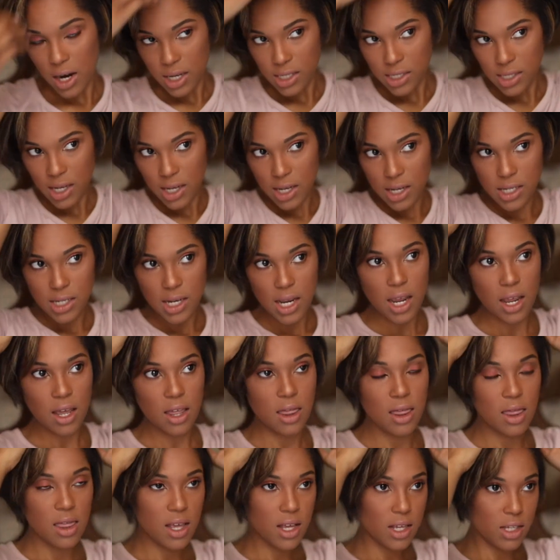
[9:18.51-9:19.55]
Because I can
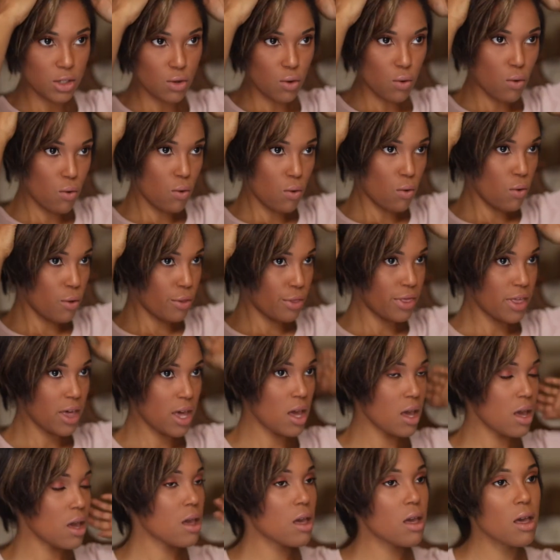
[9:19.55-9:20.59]
take this whole
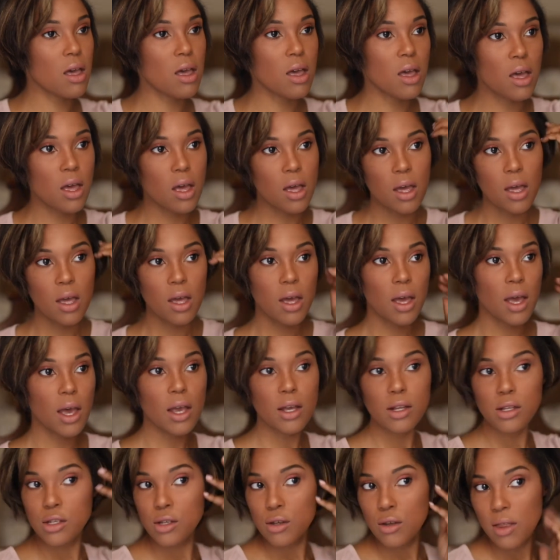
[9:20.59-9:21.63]
thing
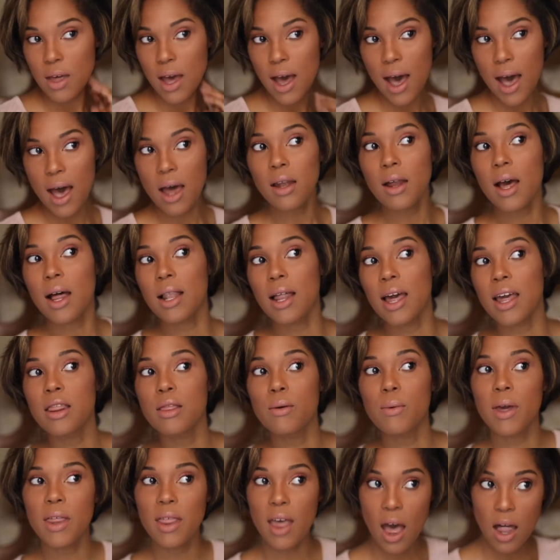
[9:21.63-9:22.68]
and do that. I like the
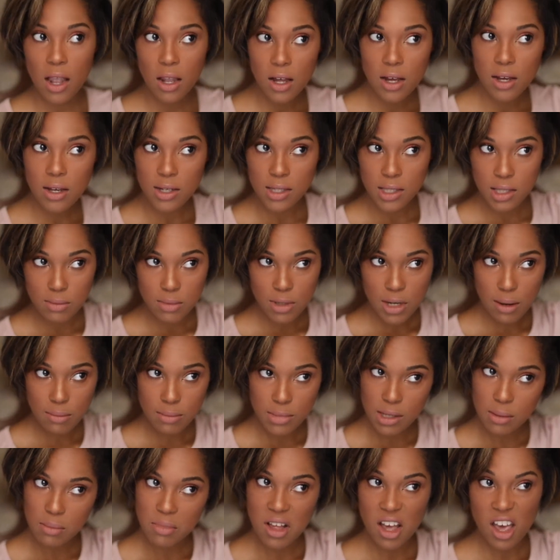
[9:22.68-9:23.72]
way that looks. Sometimes
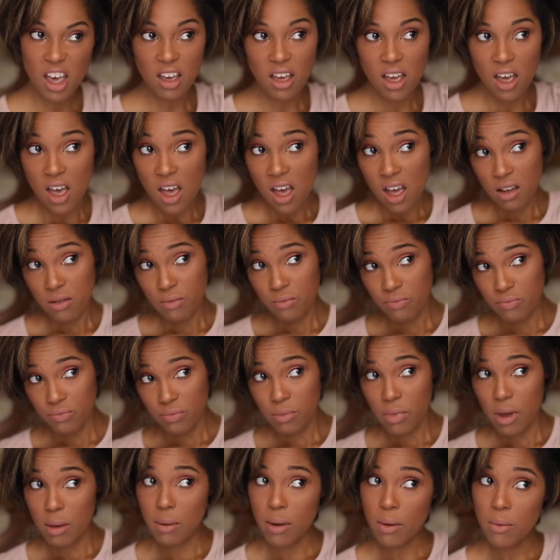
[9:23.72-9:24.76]
I'm like,
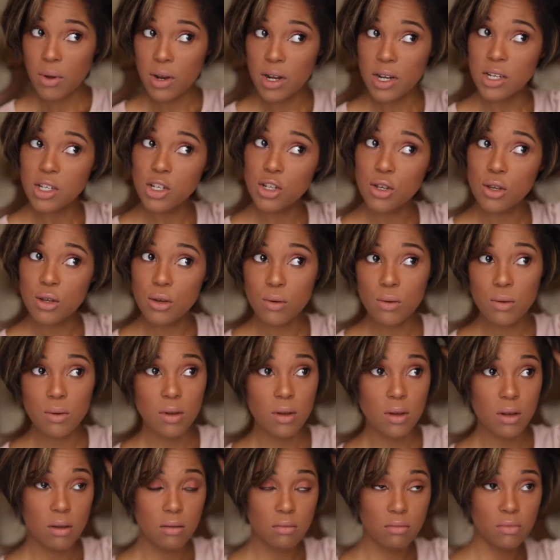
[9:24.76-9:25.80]
maybe I want to do
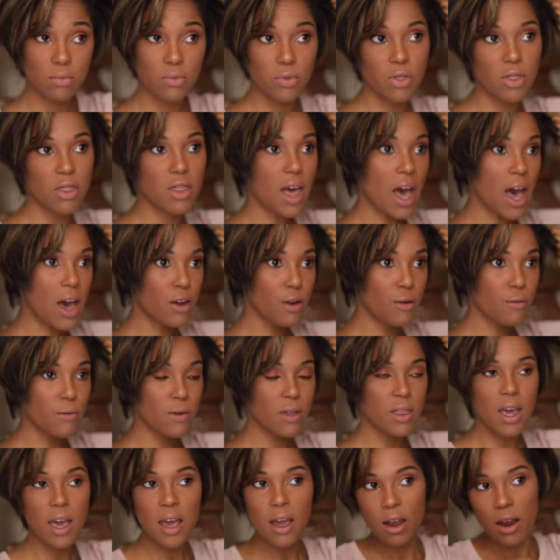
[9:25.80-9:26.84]
that over
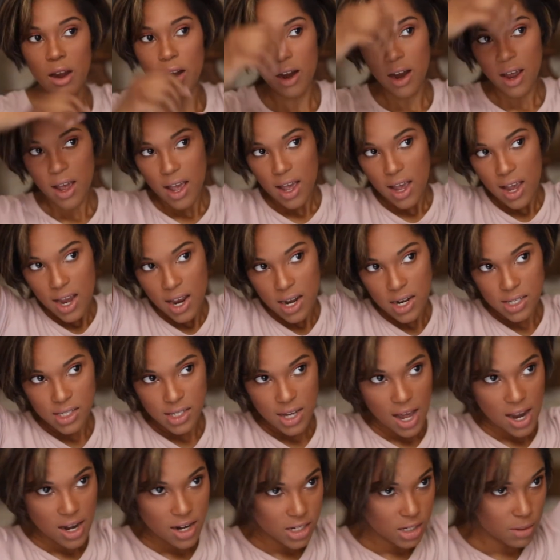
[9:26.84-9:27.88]
there. It just
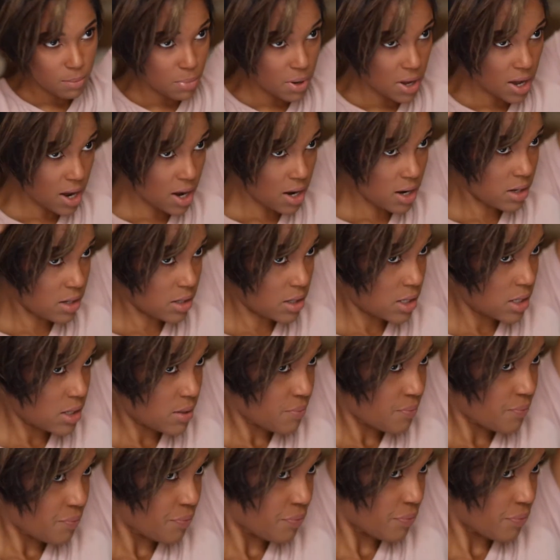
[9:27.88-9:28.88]
kind of depends.